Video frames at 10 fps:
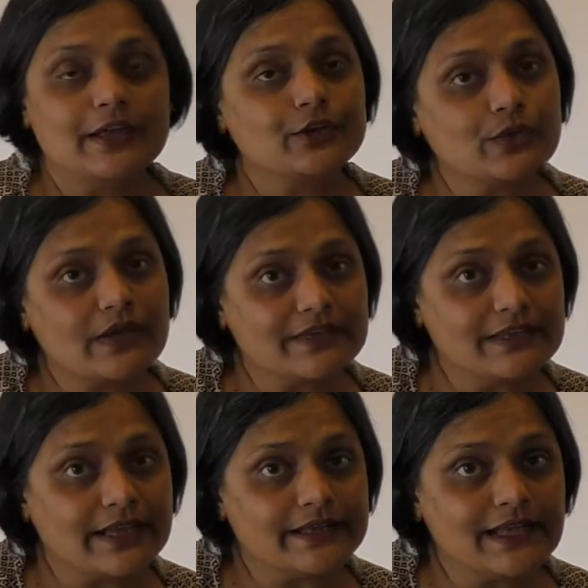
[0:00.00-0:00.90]
Do you have
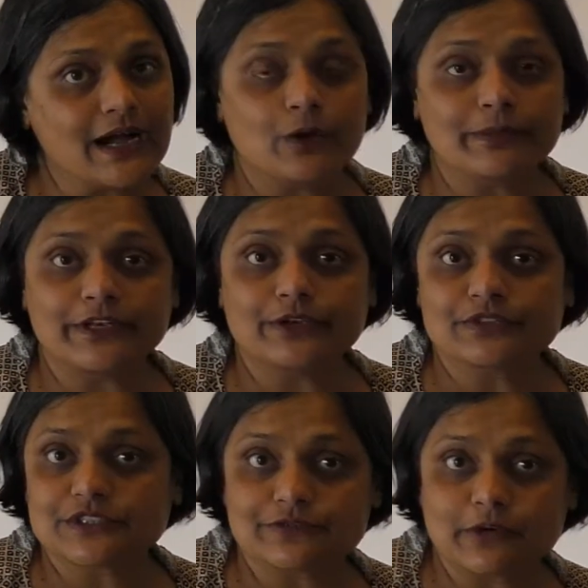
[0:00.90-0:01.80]
any idea how many
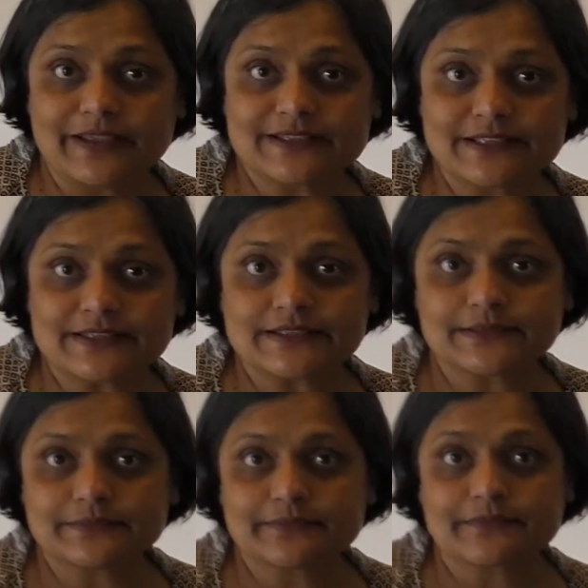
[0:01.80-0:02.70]
dosage form exist?